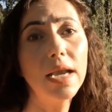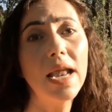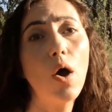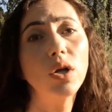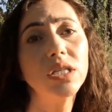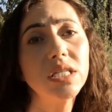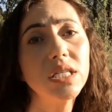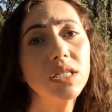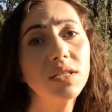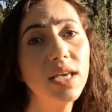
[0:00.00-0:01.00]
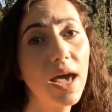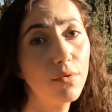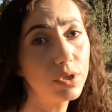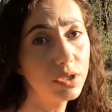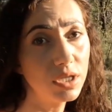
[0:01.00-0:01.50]
Now, this is
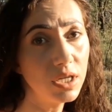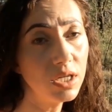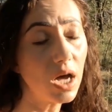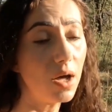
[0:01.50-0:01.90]
guaranteed.